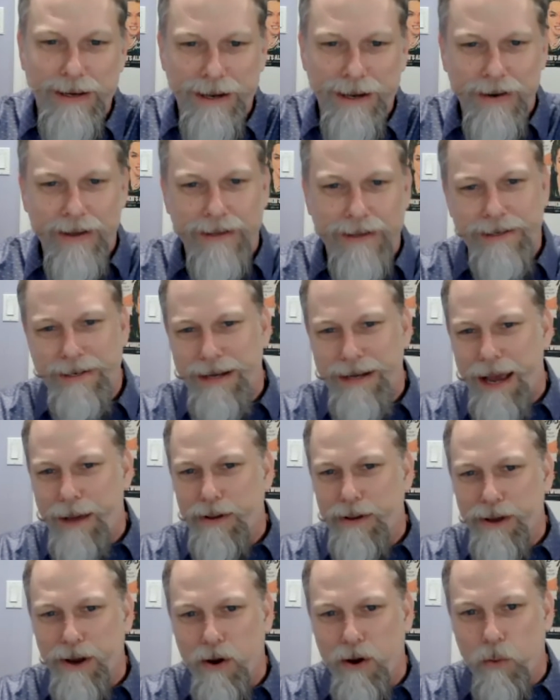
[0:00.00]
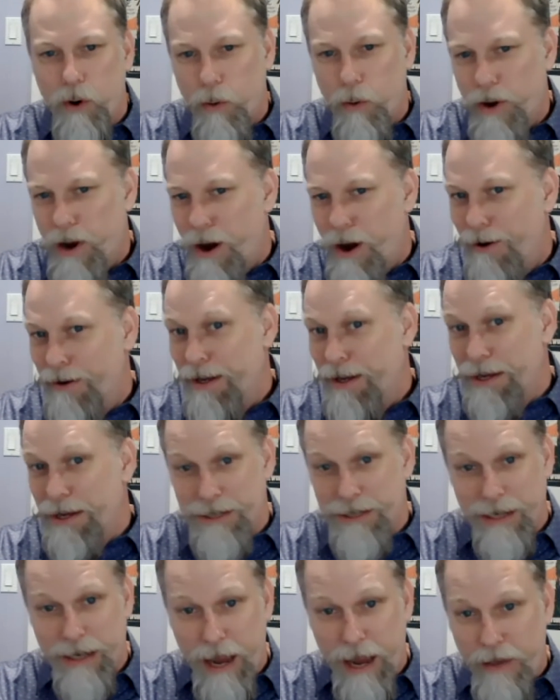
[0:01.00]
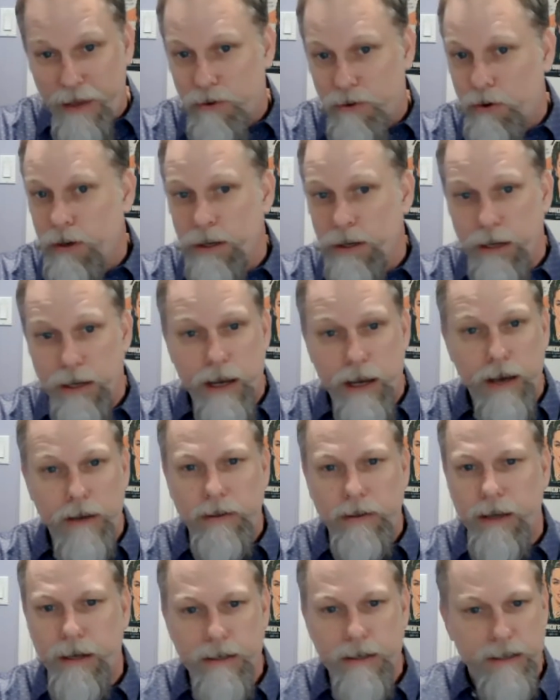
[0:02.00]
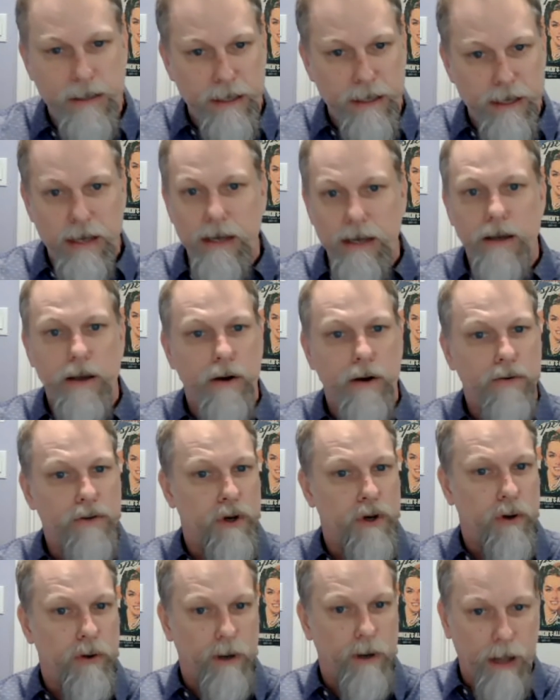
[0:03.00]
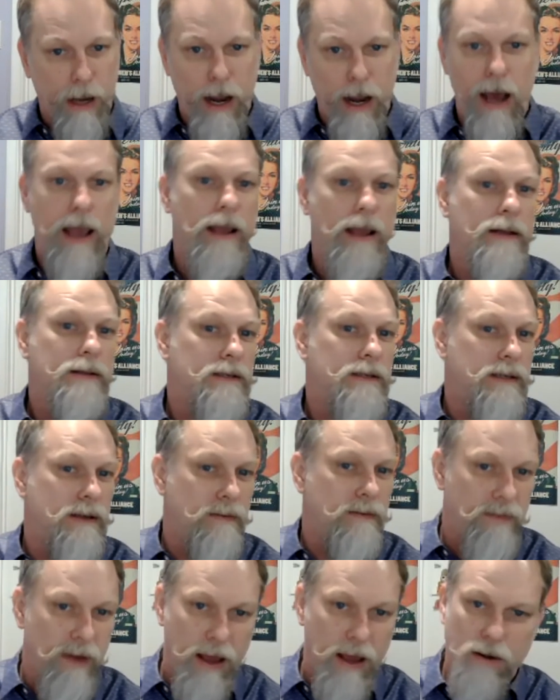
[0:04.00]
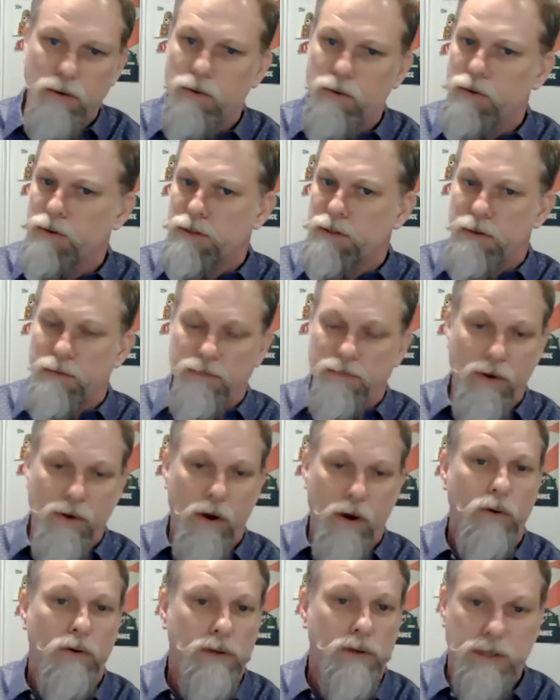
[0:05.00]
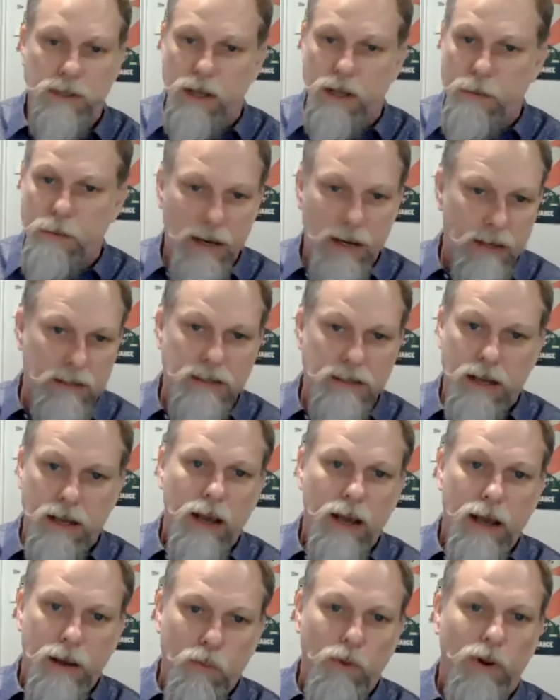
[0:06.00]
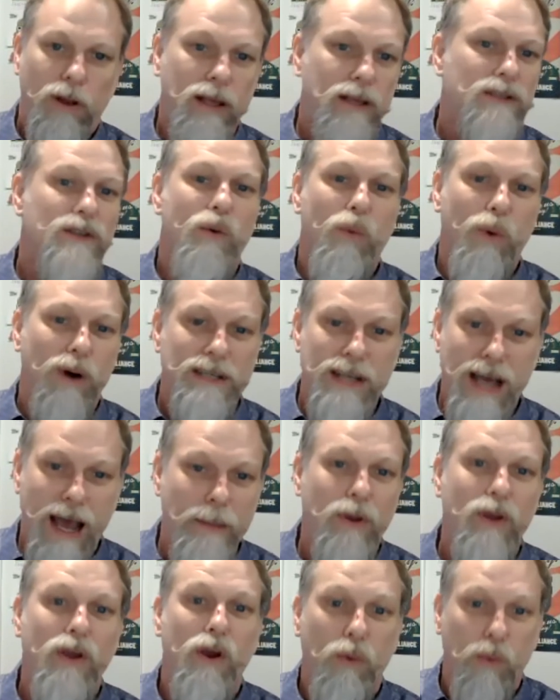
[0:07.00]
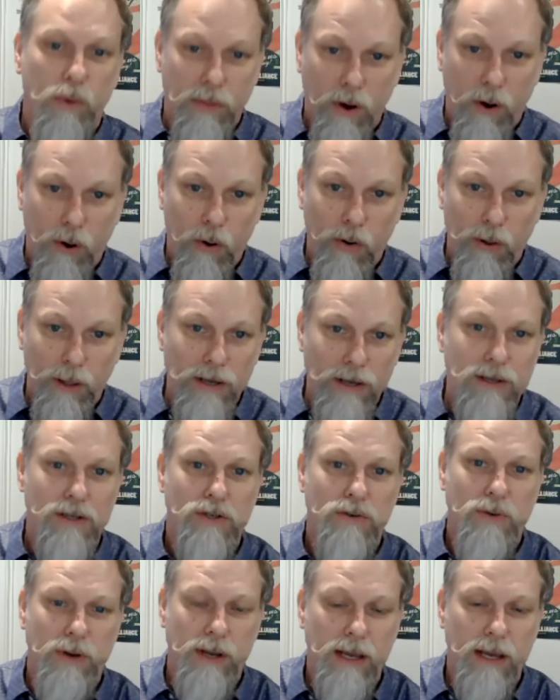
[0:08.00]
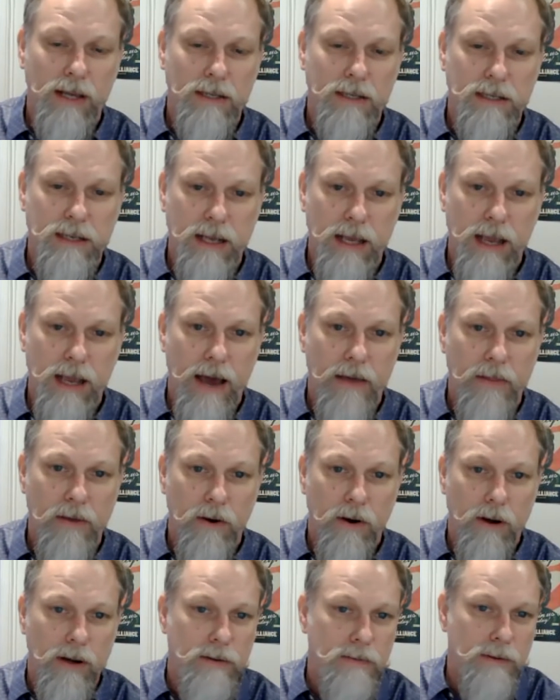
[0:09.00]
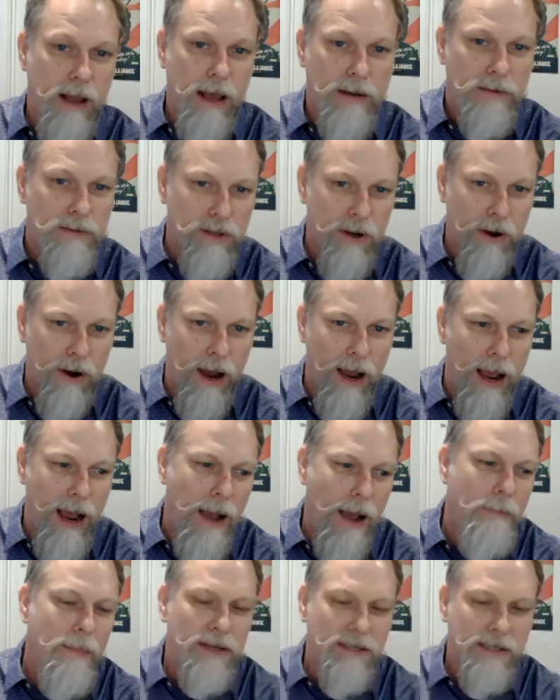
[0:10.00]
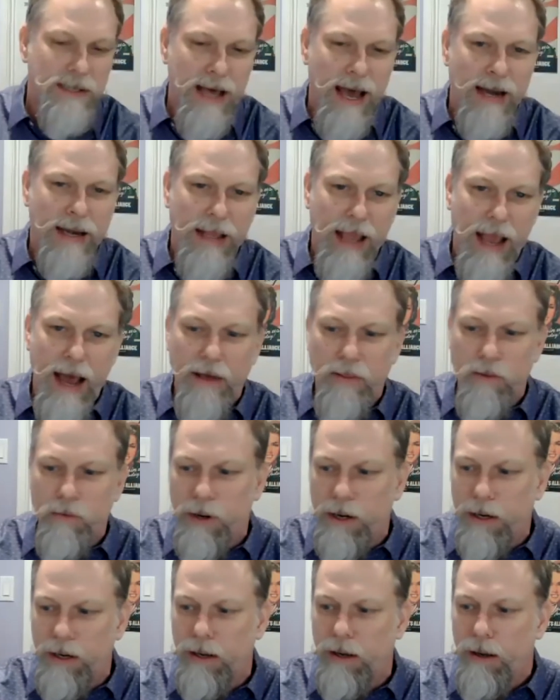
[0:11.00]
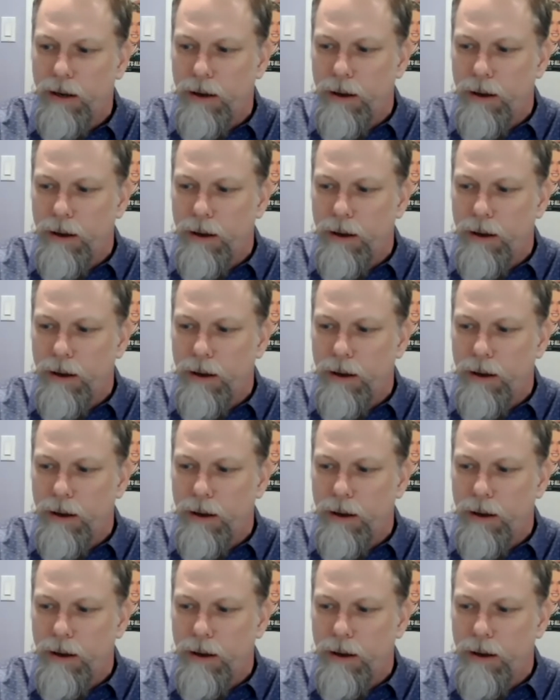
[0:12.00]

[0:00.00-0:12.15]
It's the time of year where we all get together and get to see, certain clients and vendors and folks. I mean, it's really is the one time of year where the whole industry gets together. And so I miss that gathering.